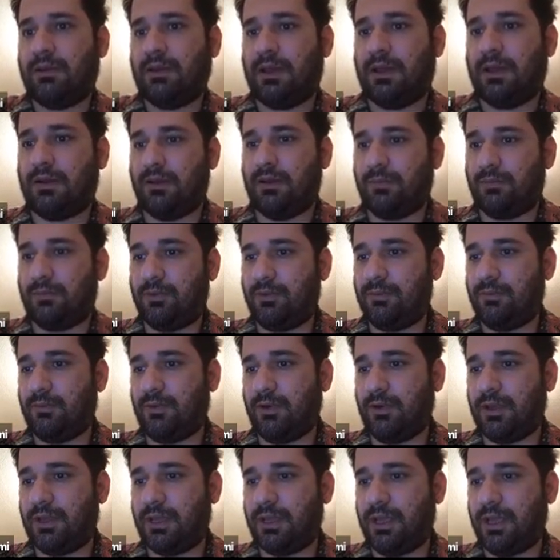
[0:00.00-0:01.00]
And I put
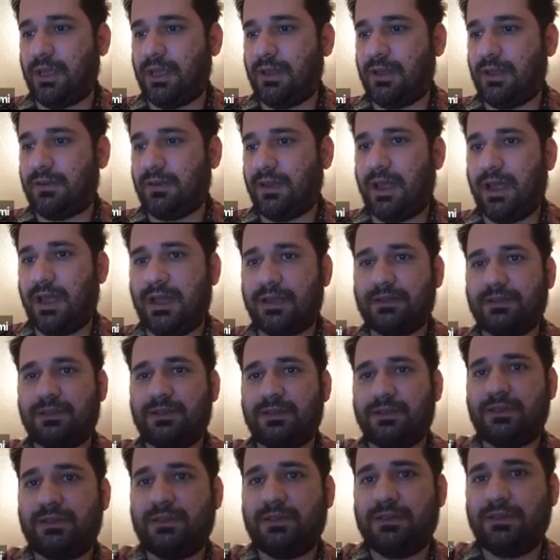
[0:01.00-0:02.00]
my
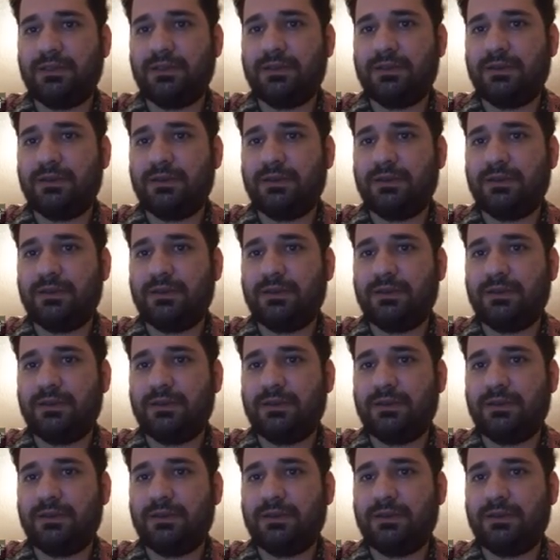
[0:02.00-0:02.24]
x-axis